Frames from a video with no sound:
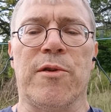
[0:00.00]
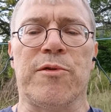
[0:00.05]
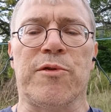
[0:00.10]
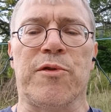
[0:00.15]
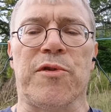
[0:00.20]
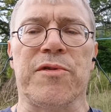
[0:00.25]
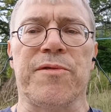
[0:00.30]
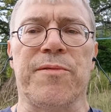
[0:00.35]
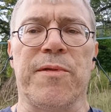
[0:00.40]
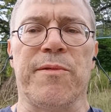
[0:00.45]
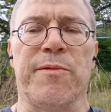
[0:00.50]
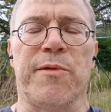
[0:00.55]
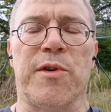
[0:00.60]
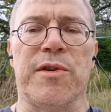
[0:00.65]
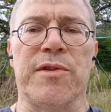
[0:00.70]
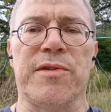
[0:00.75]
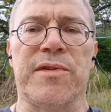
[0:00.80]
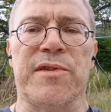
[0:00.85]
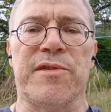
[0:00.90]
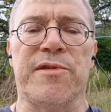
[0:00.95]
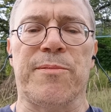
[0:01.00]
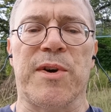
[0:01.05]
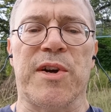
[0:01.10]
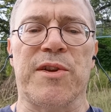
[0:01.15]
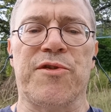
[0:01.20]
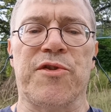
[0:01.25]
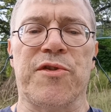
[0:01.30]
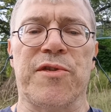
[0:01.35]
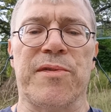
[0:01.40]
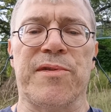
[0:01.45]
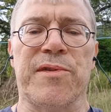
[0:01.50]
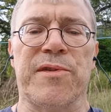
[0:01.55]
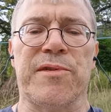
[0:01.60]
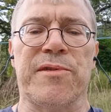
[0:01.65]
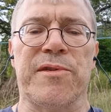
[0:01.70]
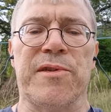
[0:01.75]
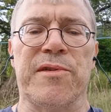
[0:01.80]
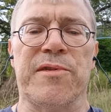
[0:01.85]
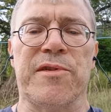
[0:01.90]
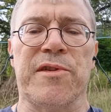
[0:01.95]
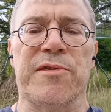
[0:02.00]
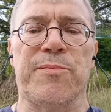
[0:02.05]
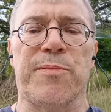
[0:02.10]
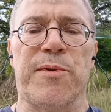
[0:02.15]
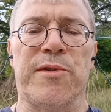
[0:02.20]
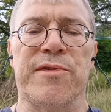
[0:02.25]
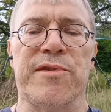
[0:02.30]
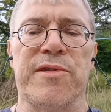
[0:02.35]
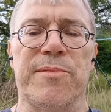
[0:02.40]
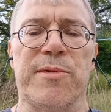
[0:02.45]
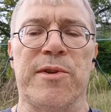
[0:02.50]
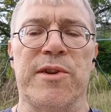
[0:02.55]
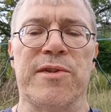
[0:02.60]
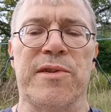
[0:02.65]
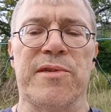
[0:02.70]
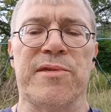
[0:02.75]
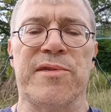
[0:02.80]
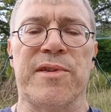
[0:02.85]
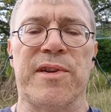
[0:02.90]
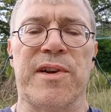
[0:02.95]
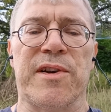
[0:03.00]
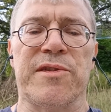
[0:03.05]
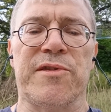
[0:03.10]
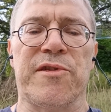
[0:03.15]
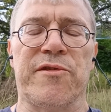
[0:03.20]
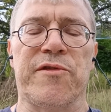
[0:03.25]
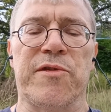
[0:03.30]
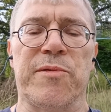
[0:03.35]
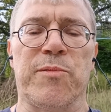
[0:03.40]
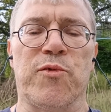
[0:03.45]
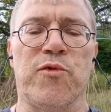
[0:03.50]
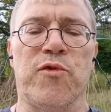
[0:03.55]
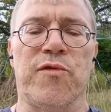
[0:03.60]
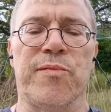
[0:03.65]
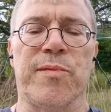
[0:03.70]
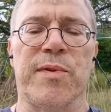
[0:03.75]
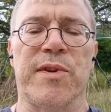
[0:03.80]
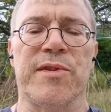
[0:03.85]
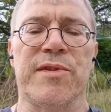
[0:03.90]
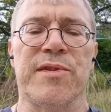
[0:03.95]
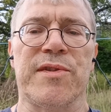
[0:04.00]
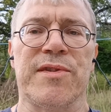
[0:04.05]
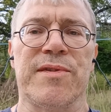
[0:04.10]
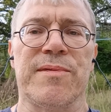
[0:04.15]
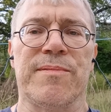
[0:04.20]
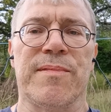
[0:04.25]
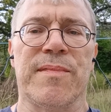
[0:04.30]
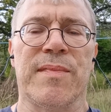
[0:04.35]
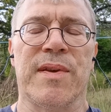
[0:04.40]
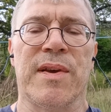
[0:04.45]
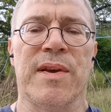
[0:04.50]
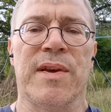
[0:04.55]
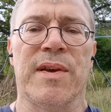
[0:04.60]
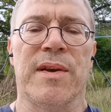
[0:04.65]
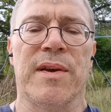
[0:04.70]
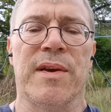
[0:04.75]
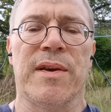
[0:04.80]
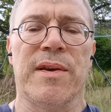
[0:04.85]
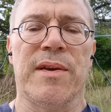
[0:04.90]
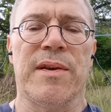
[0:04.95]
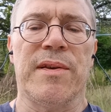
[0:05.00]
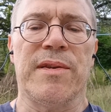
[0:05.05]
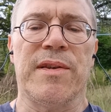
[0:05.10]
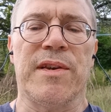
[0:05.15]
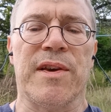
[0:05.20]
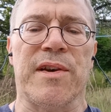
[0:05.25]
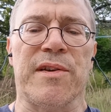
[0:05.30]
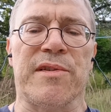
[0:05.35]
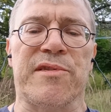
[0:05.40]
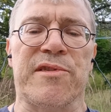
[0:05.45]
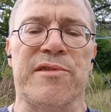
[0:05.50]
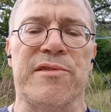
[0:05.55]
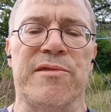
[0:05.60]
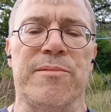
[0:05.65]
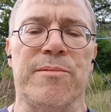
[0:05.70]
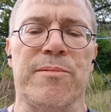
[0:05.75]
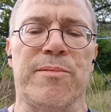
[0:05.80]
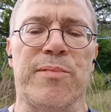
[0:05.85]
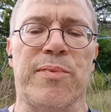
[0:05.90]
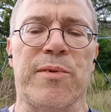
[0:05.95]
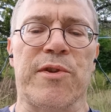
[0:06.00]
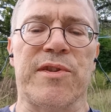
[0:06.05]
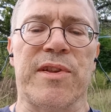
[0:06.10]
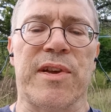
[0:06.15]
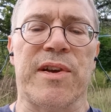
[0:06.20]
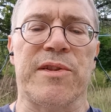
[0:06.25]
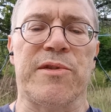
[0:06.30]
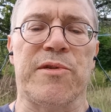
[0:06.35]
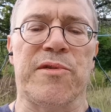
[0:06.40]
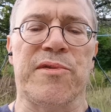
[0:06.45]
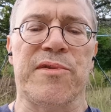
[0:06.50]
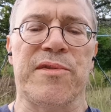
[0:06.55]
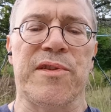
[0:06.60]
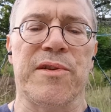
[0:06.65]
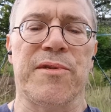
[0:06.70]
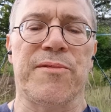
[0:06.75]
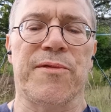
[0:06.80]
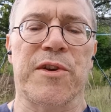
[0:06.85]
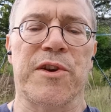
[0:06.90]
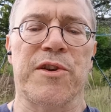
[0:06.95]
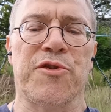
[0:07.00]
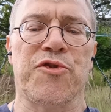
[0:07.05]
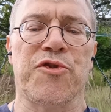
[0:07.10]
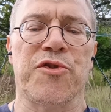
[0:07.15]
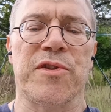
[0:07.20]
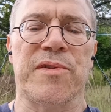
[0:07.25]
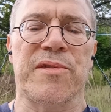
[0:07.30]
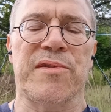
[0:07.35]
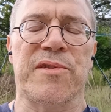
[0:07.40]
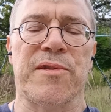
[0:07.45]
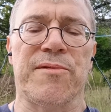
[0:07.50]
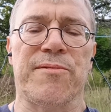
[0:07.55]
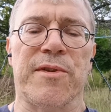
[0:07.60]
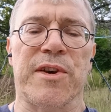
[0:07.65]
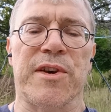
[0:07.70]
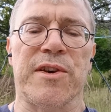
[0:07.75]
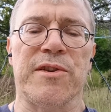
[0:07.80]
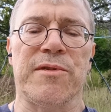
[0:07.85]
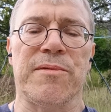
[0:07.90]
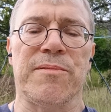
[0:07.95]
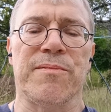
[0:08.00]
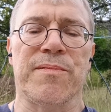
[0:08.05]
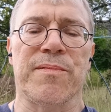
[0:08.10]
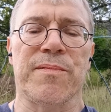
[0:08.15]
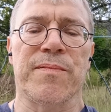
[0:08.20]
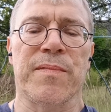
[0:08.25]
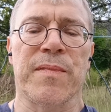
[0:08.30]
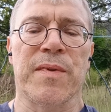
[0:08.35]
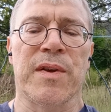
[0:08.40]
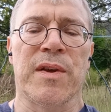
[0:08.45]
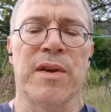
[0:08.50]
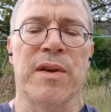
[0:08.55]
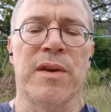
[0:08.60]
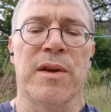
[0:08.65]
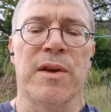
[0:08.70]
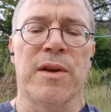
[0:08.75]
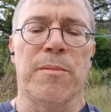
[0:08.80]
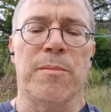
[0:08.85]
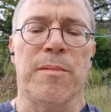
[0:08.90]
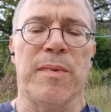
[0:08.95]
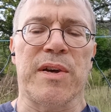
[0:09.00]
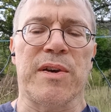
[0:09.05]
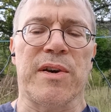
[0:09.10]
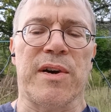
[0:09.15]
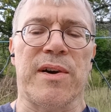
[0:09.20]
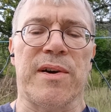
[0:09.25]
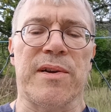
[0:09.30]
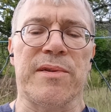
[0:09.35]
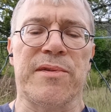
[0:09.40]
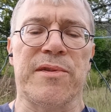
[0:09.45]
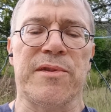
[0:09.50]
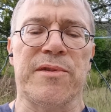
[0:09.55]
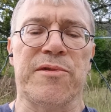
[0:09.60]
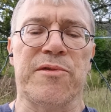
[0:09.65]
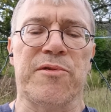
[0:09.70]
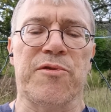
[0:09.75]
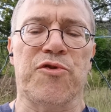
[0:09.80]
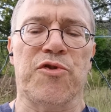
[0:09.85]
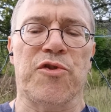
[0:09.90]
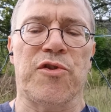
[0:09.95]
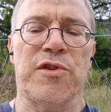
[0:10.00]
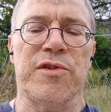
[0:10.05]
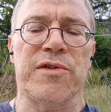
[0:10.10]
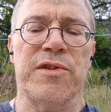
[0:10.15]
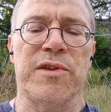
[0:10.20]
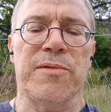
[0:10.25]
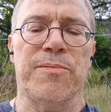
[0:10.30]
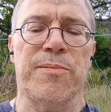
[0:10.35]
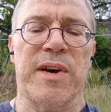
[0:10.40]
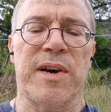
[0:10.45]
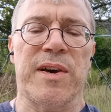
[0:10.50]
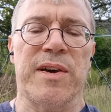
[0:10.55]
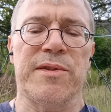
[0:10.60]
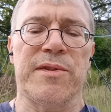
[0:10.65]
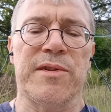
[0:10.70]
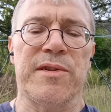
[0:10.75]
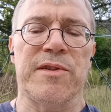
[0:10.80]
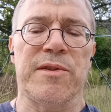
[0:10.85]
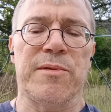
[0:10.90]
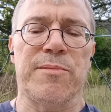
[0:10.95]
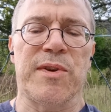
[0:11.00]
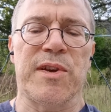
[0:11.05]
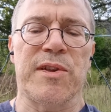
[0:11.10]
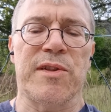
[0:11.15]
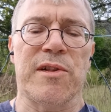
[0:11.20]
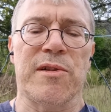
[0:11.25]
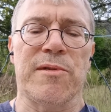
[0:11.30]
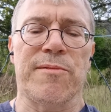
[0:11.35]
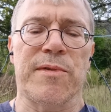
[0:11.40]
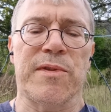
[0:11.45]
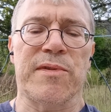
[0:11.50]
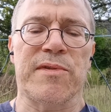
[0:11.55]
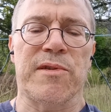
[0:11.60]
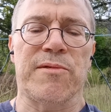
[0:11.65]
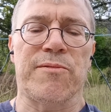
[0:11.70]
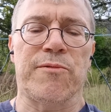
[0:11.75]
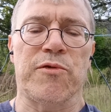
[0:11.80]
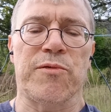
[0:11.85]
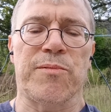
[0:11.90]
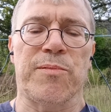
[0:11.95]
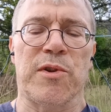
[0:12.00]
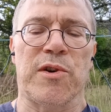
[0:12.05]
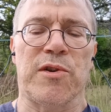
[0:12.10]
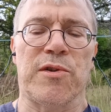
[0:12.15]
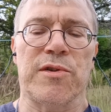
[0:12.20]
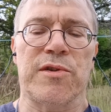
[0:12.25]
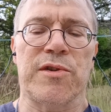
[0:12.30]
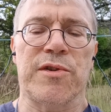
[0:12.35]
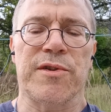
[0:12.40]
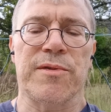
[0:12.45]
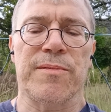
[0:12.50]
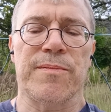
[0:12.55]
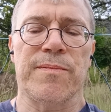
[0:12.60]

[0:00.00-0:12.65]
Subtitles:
Don't we want as much resistance as possible at the start of the movement? Yes, but I don't think friction is the way. My answer is to shorten the band in the middle with a wood block.